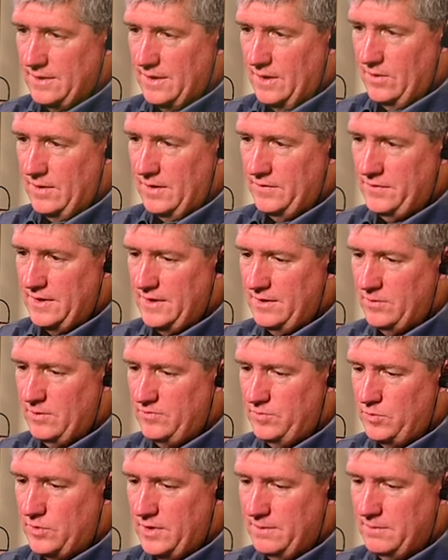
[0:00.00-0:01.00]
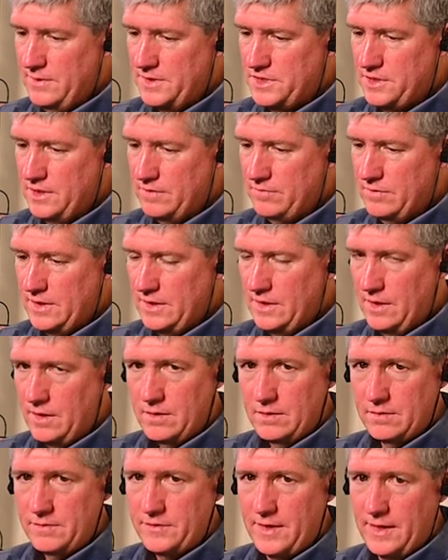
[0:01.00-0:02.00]
No, I think we've pretty much covered it
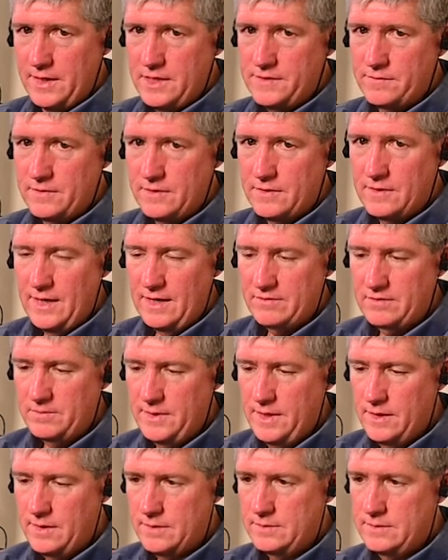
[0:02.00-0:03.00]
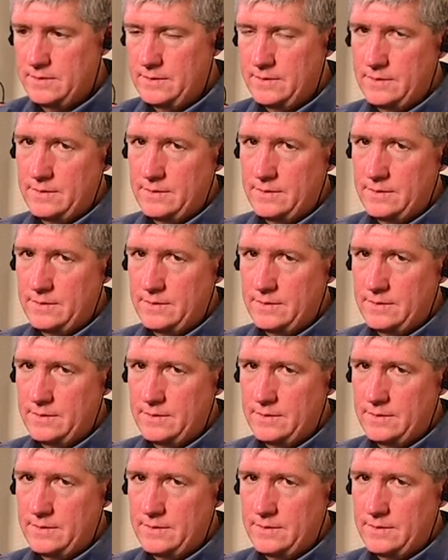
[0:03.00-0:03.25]
all. Thanks for having me on.